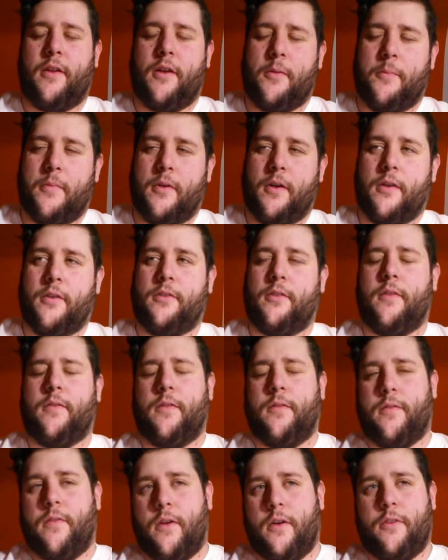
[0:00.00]
numbers,
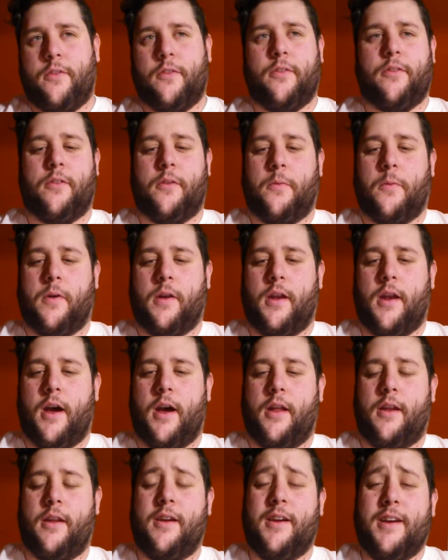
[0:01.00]
different versions, and
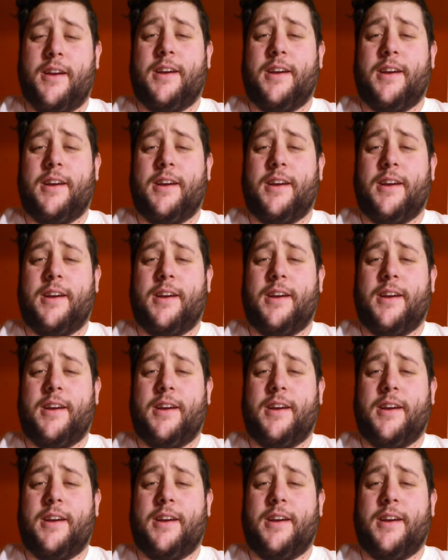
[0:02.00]
whatnot.